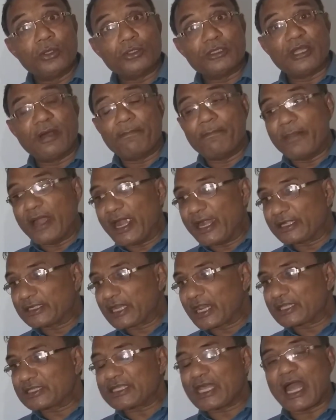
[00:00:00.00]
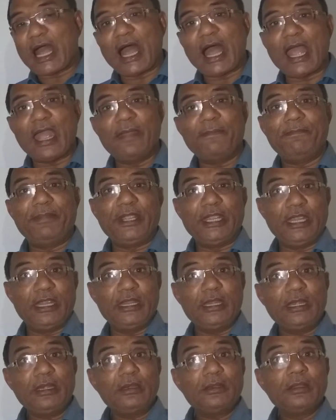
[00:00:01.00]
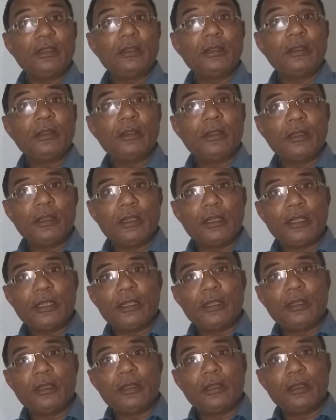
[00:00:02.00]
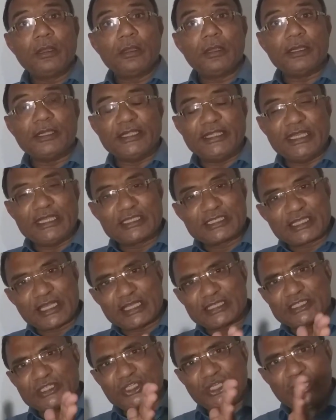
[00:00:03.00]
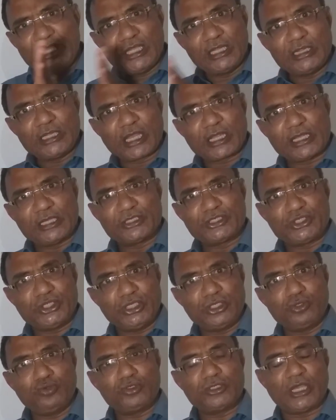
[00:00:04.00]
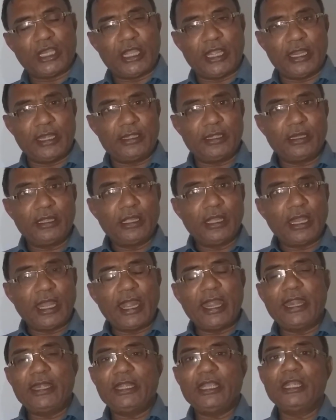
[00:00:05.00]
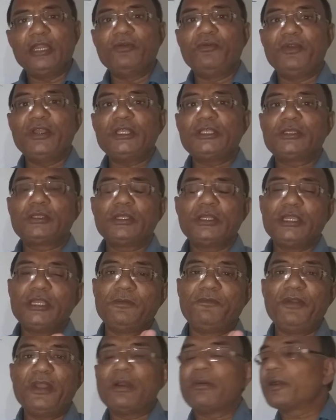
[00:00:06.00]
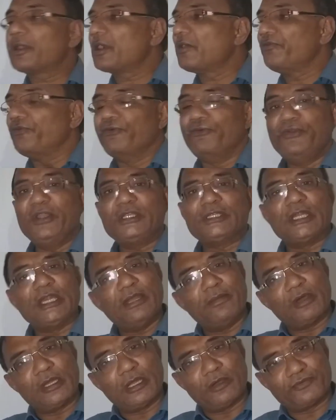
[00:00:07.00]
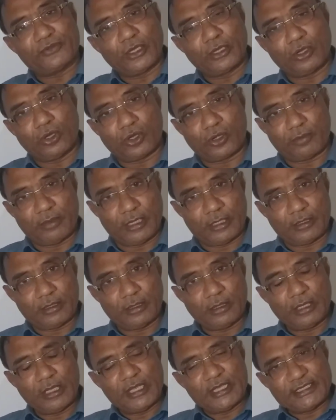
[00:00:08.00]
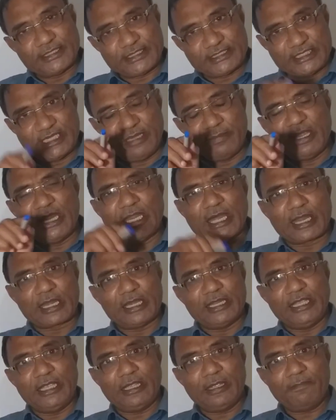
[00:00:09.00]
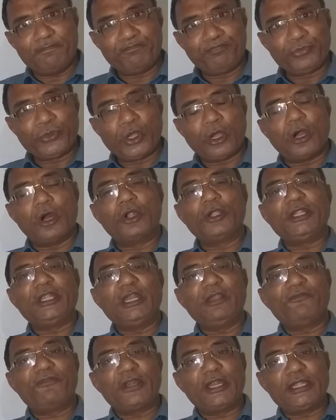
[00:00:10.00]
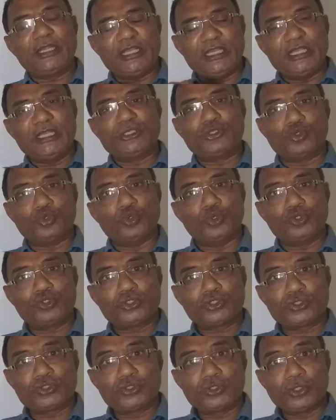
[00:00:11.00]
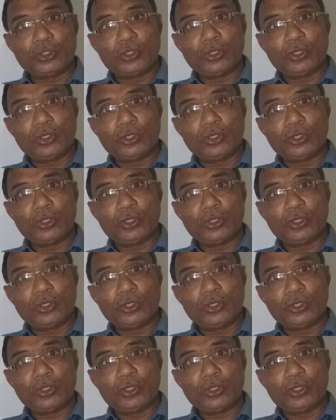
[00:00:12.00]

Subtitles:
the matters have been discussed in the constitution and in favor of which level of the government. Similarly, on different issues,